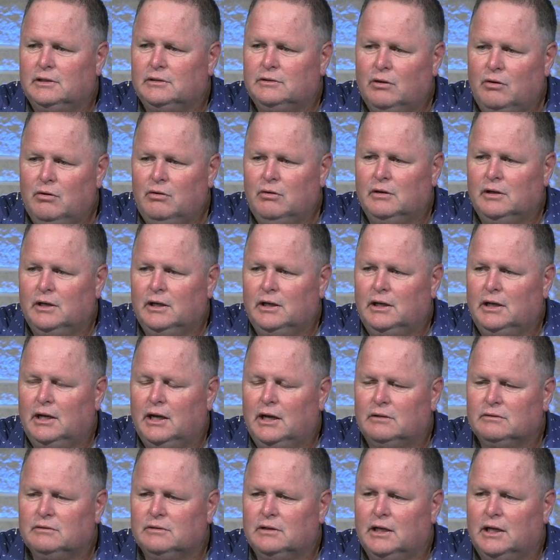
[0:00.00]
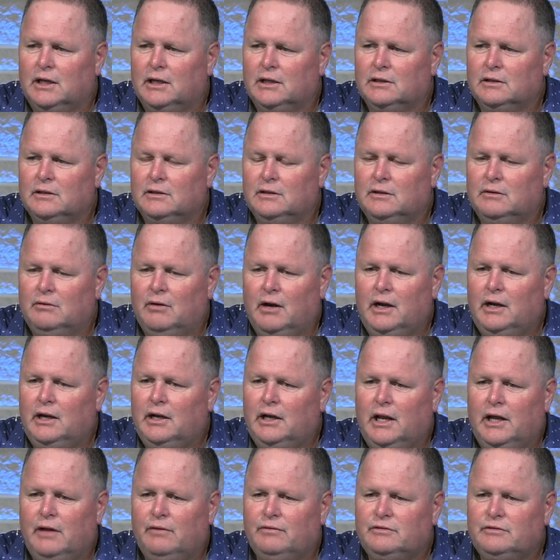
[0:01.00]
and talking. And I was like, Randy
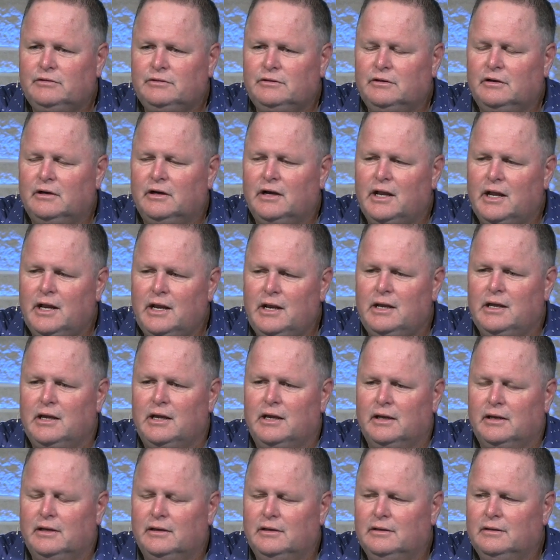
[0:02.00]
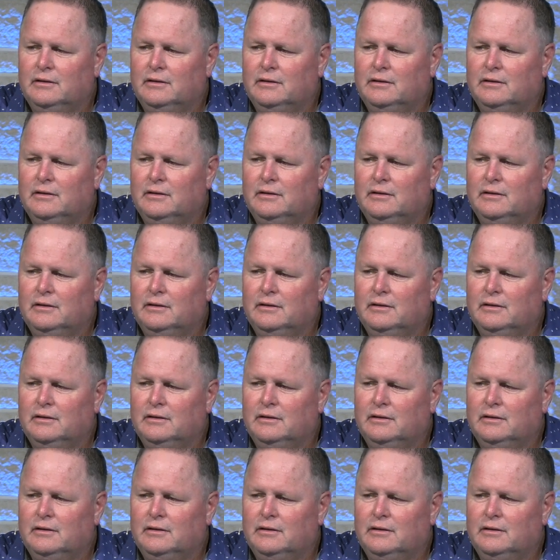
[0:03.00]
Davis, you're an idiot.